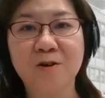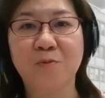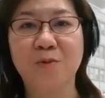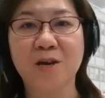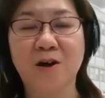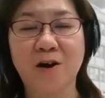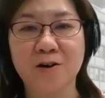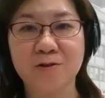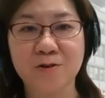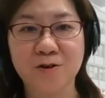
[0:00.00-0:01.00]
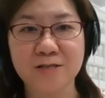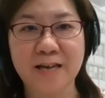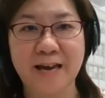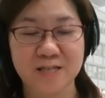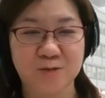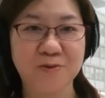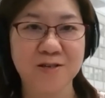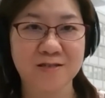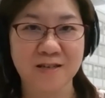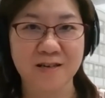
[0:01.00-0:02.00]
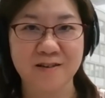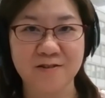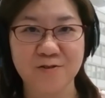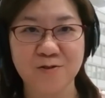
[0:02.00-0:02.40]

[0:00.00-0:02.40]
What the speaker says: We are not experts in